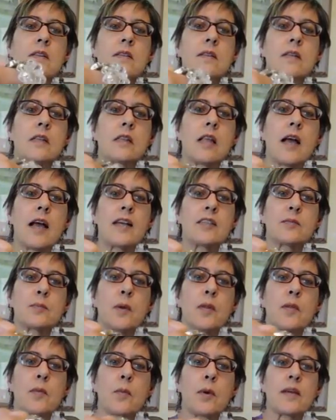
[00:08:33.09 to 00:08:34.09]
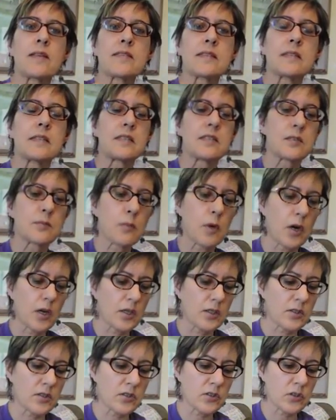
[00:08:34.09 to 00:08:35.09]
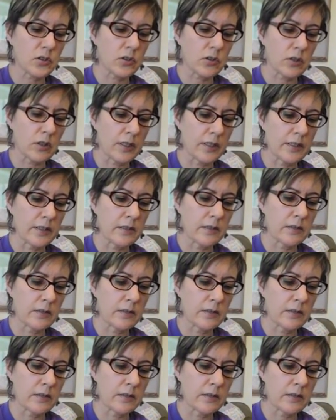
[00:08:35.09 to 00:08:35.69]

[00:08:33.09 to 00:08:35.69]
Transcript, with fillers: The clasp on the bracelet is marked sterling.